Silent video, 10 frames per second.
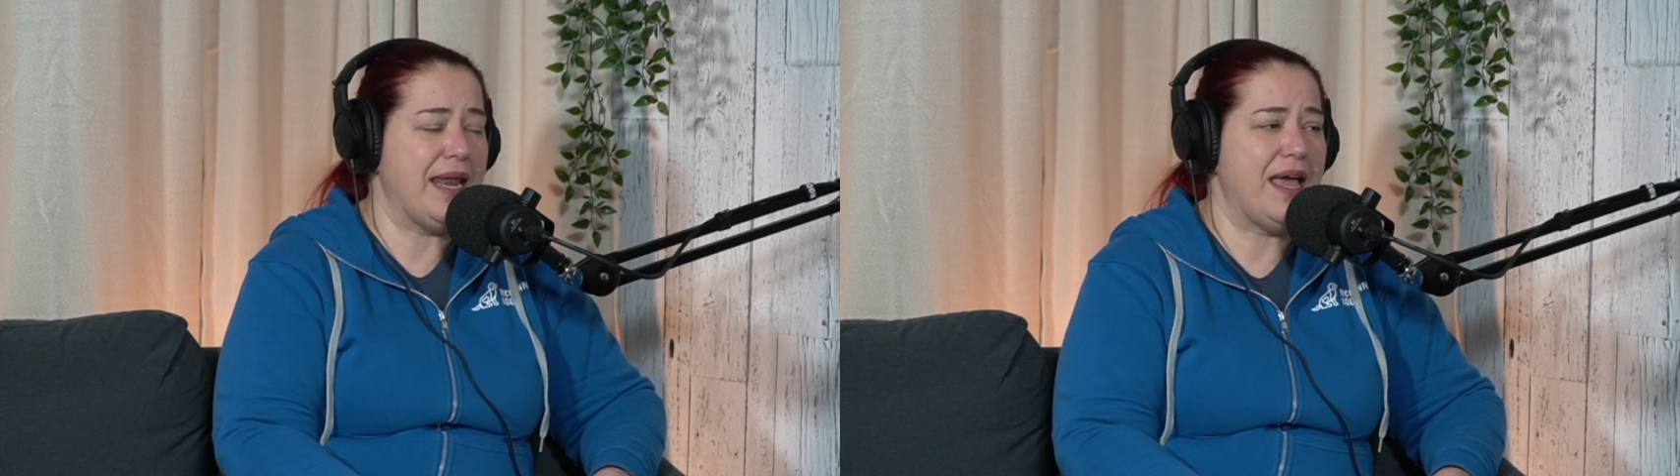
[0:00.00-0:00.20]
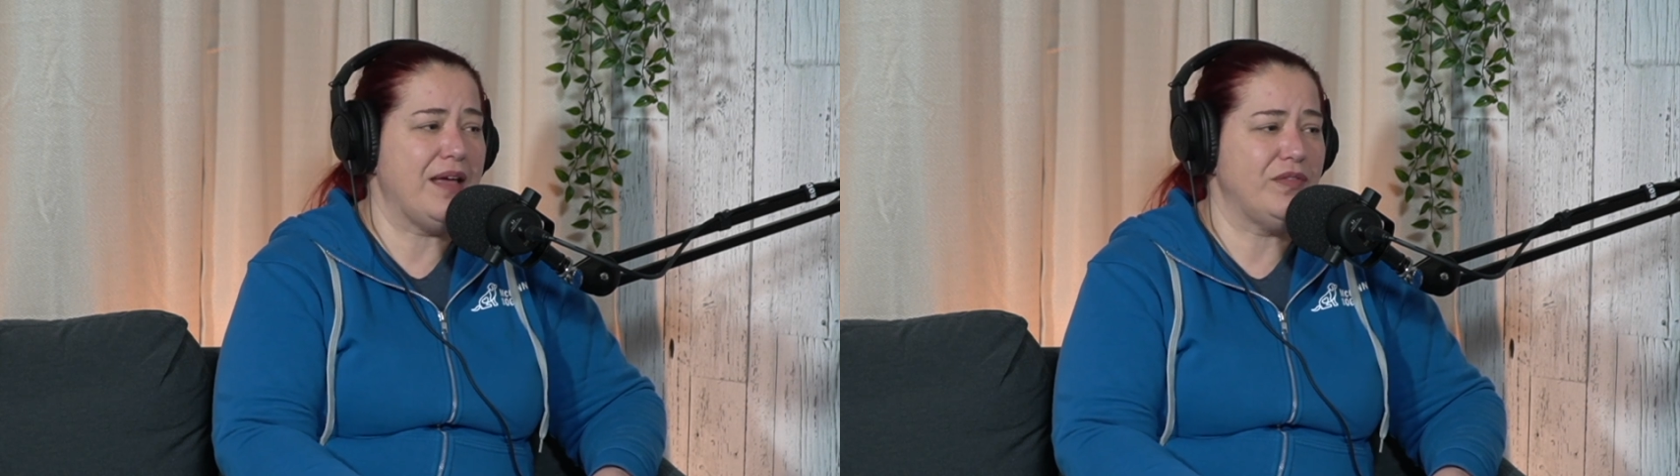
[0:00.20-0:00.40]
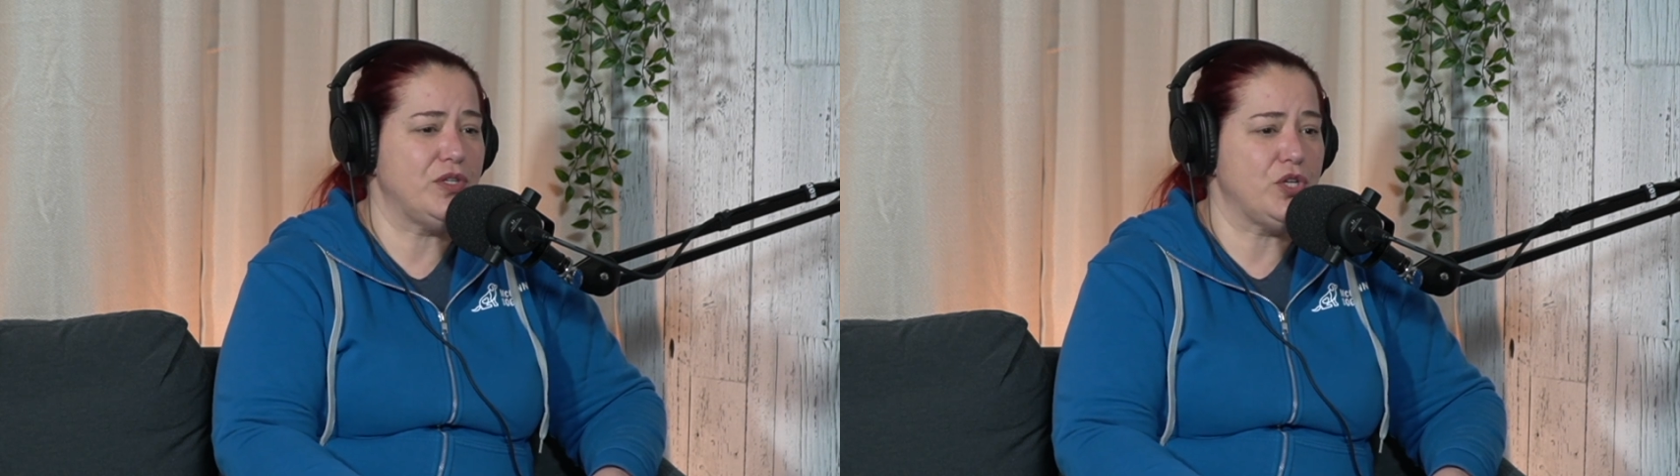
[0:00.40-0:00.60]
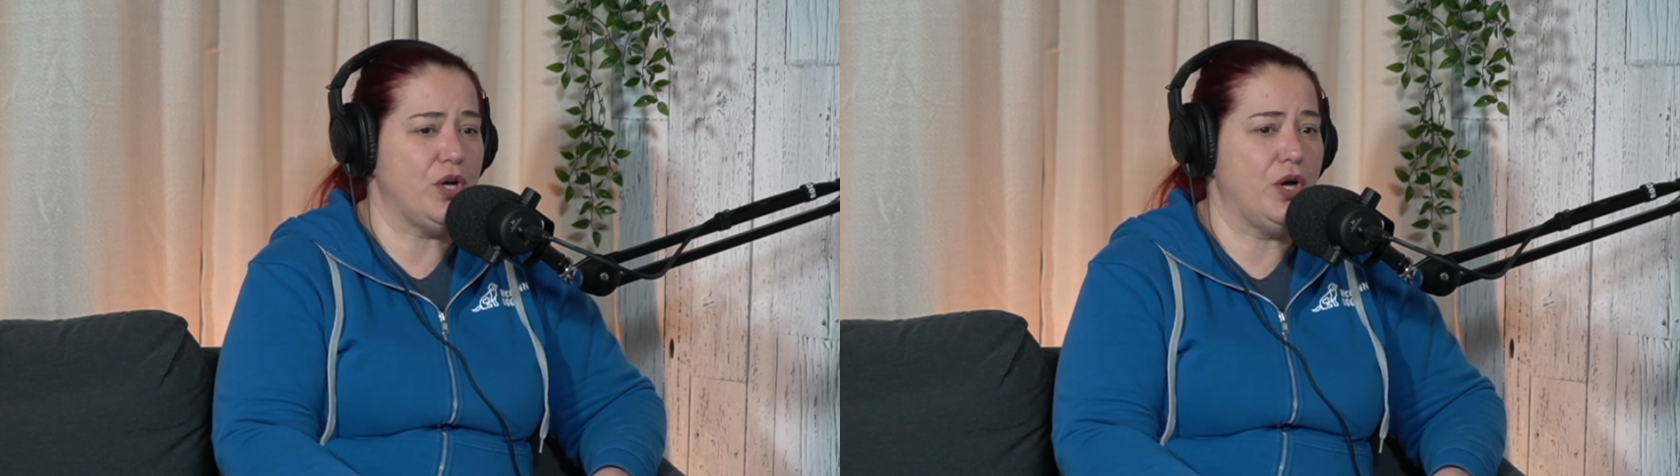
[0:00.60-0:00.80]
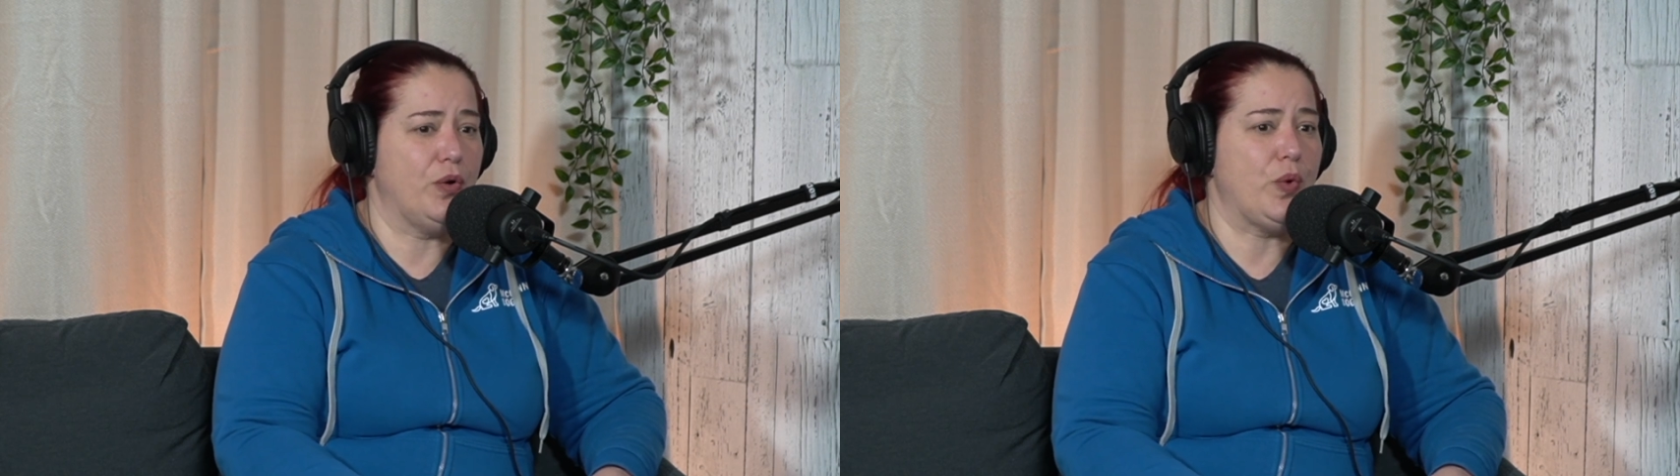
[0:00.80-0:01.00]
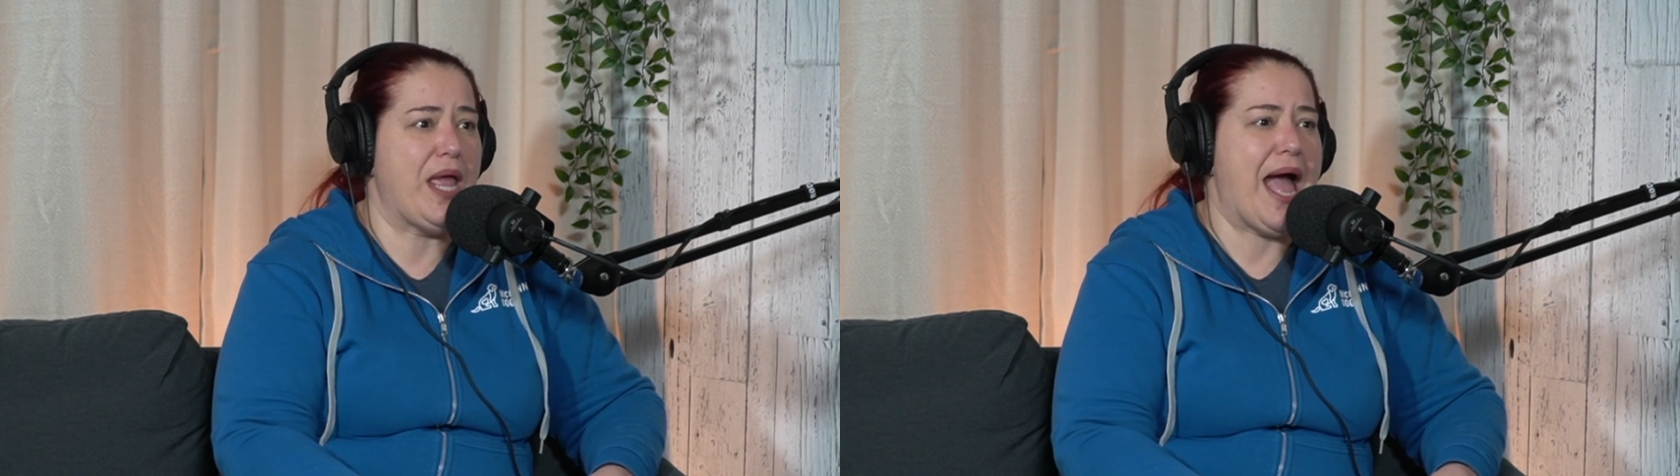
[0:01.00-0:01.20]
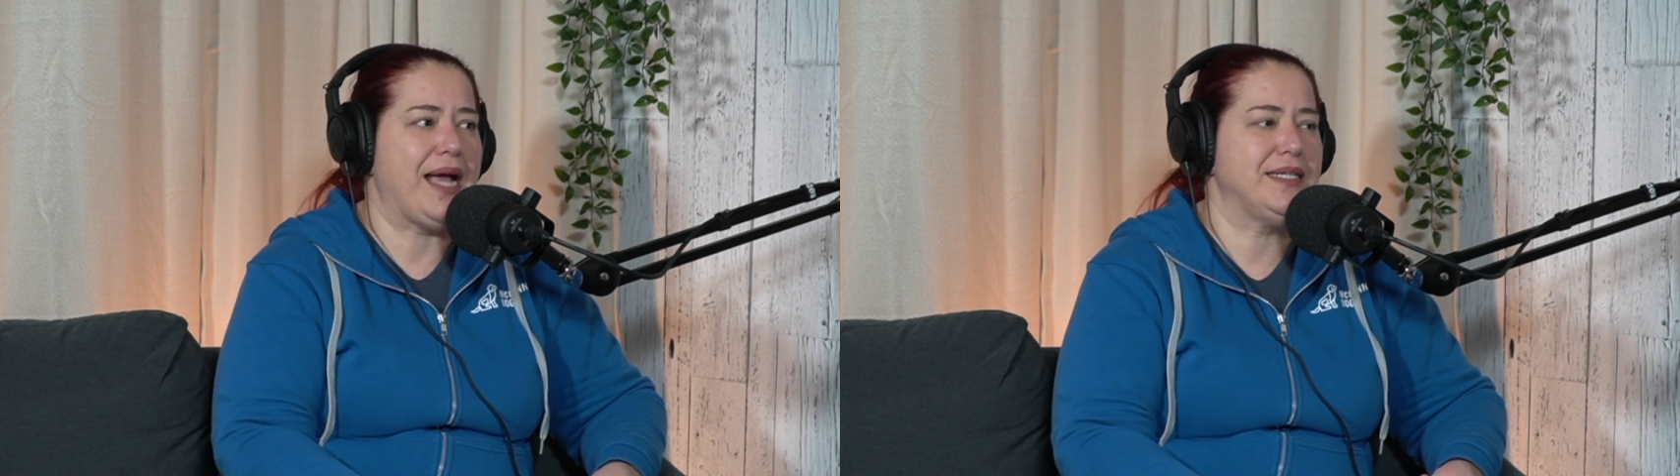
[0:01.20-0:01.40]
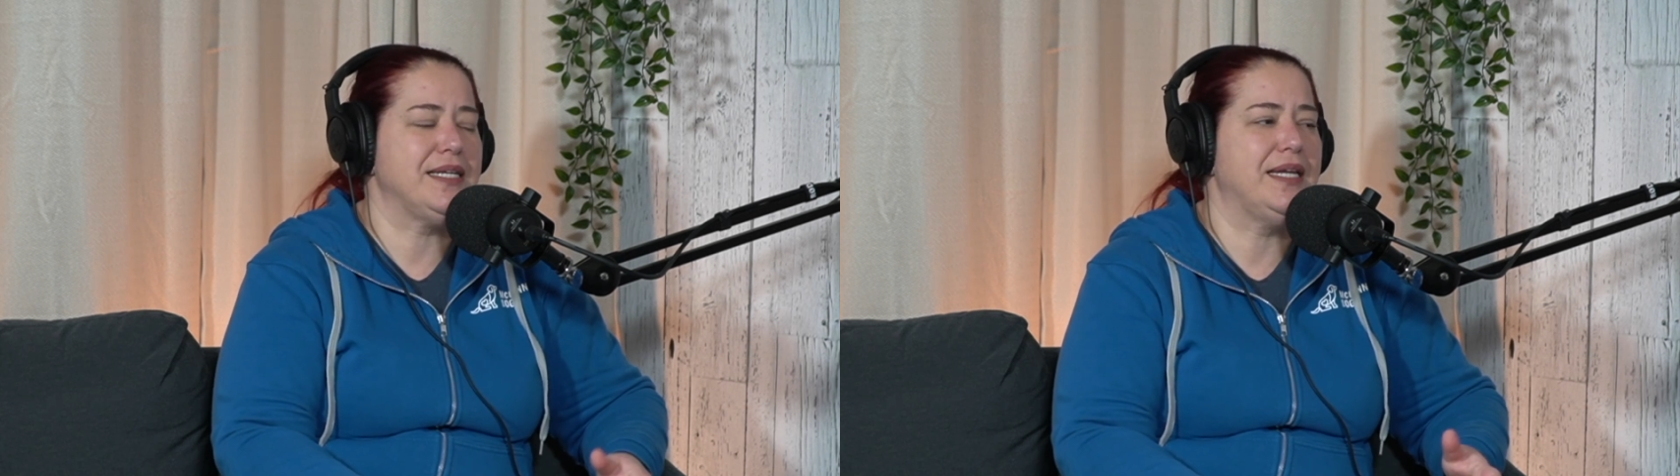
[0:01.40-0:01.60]
and have the dog
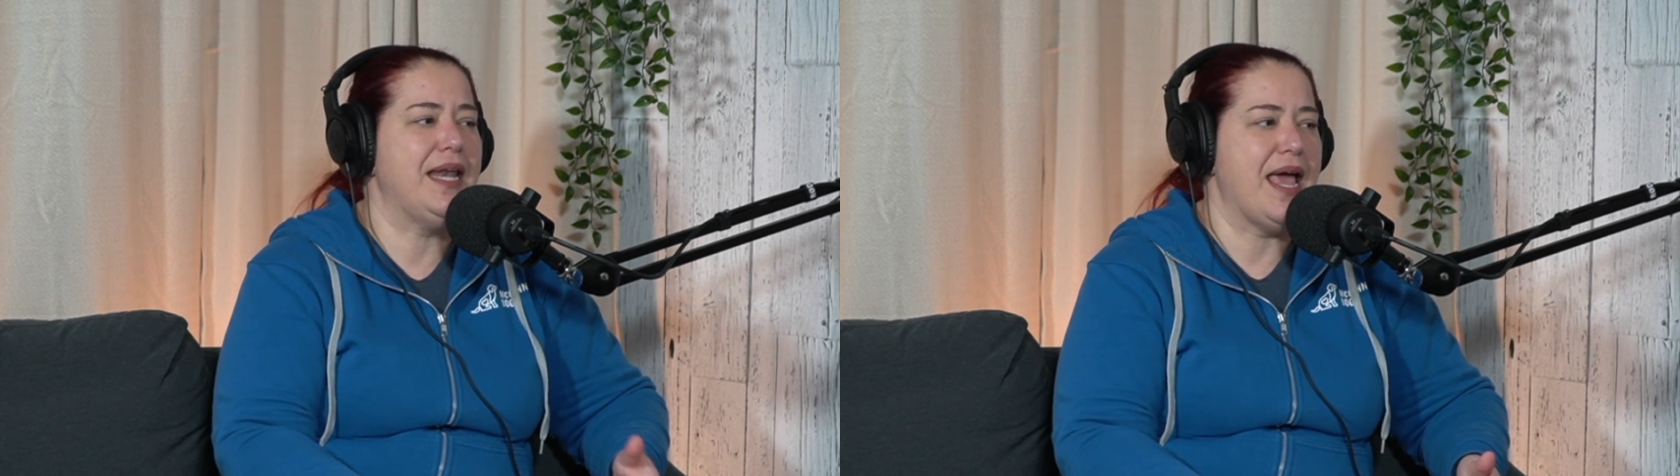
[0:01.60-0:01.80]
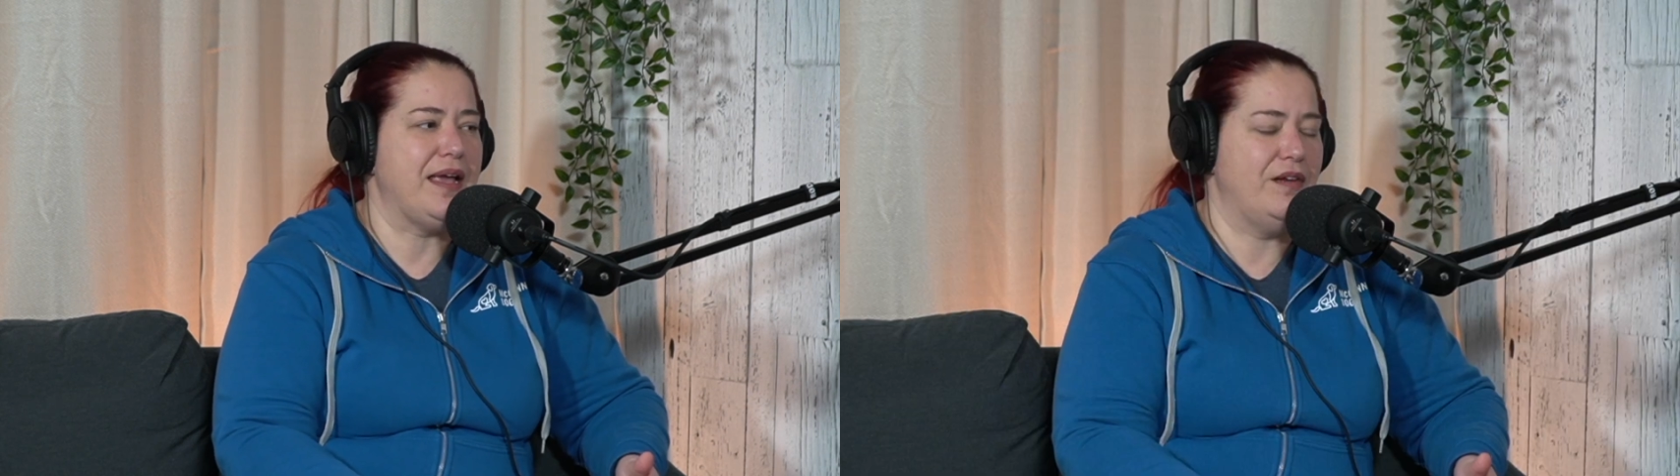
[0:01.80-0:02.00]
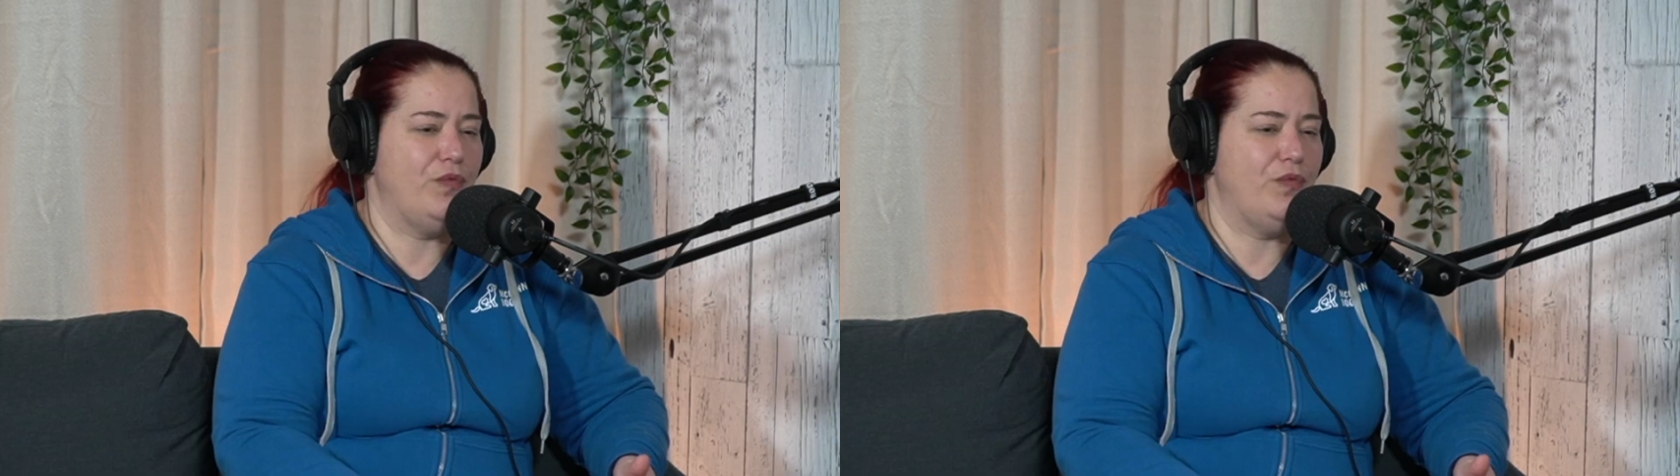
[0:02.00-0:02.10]
react in a negative